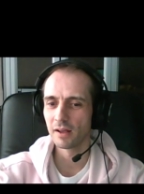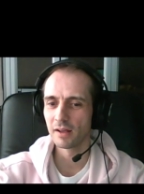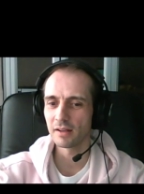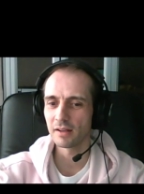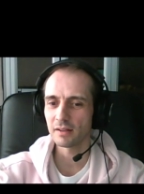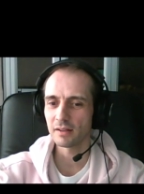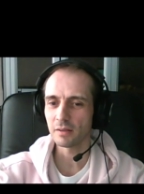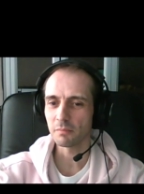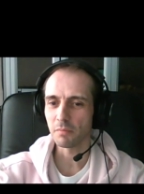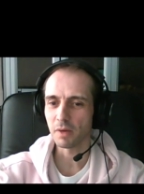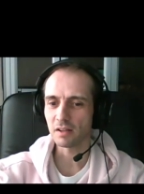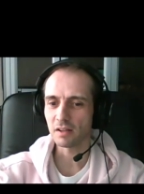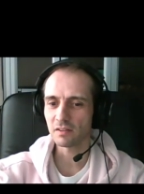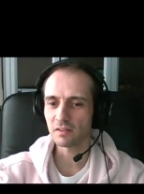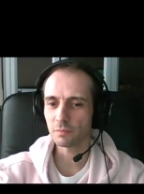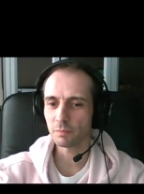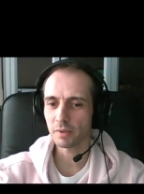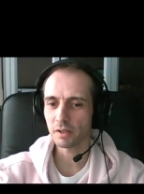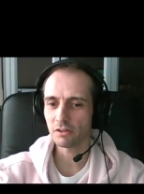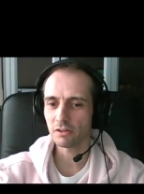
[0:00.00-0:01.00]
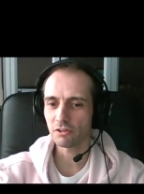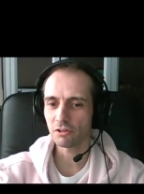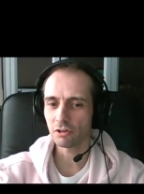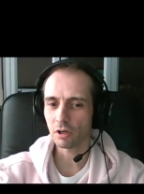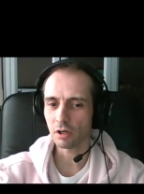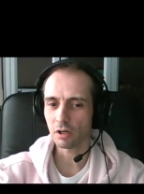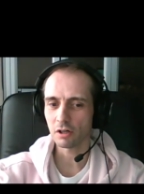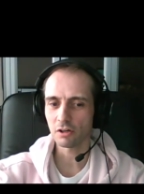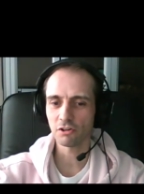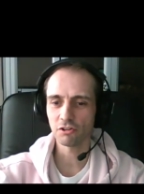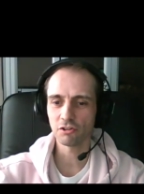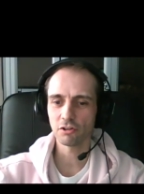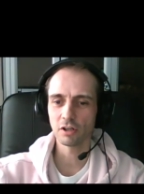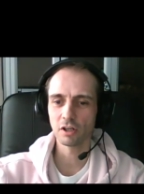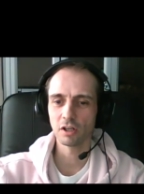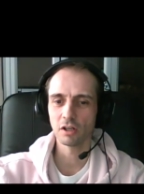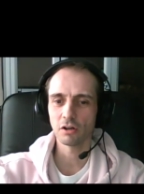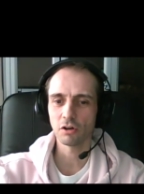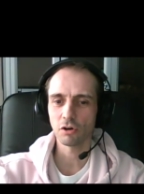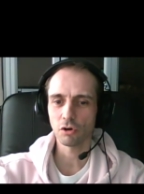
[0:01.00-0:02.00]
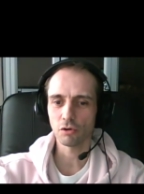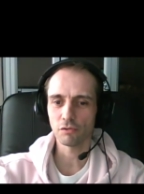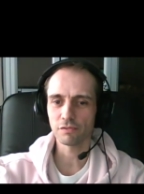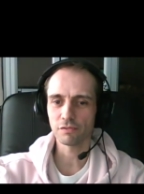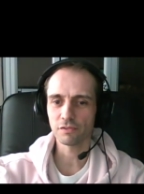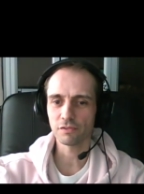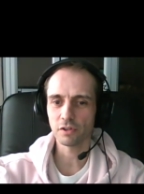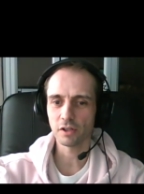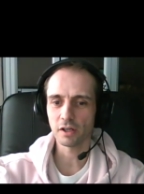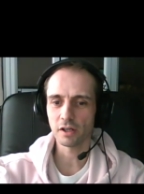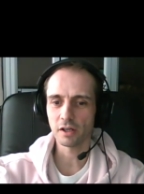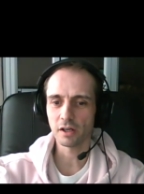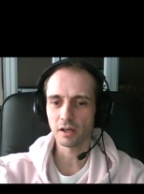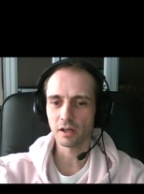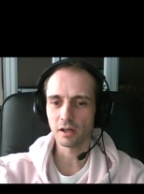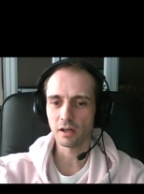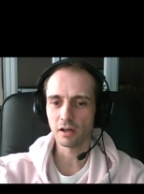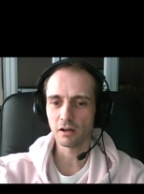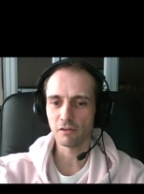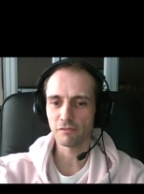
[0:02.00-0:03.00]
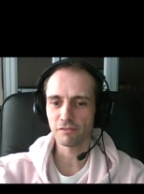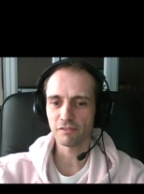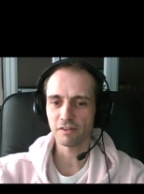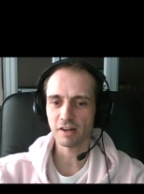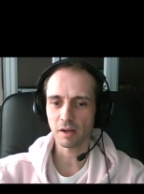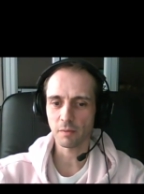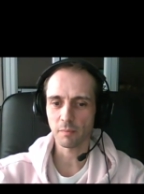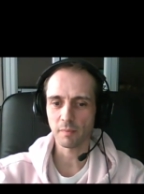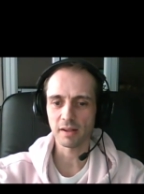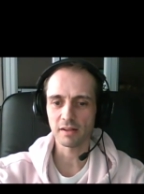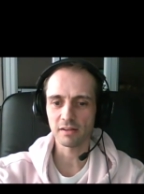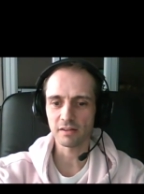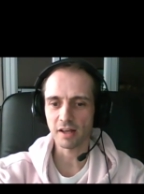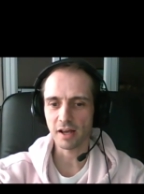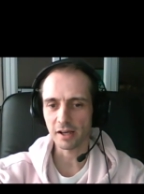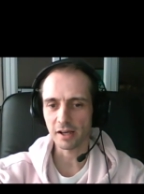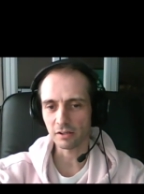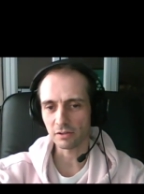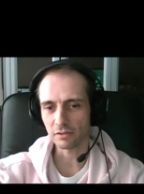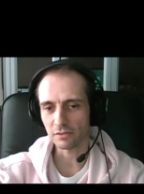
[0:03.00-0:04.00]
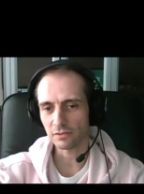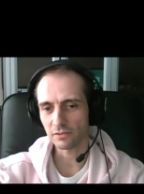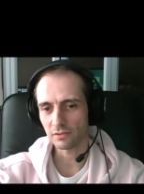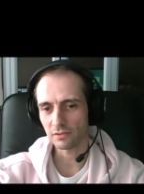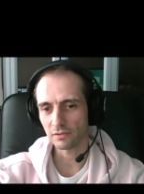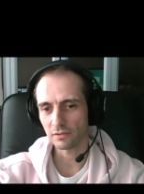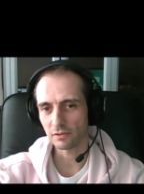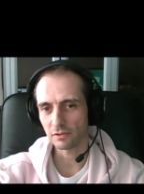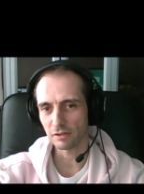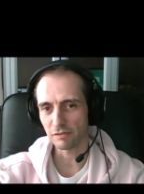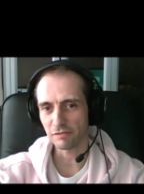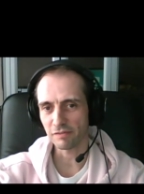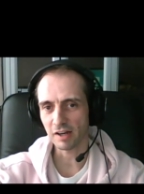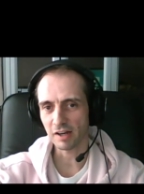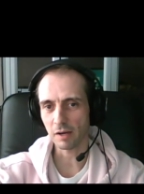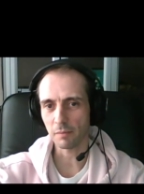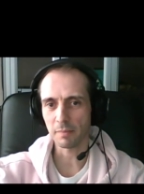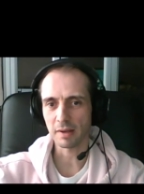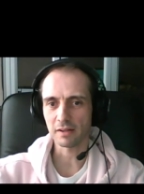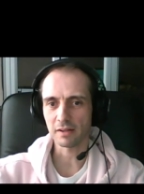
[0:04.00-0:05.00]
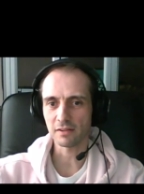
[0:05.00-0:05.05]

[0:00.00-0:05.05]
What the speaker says: The mass per charge of the fragment ions. The fragments.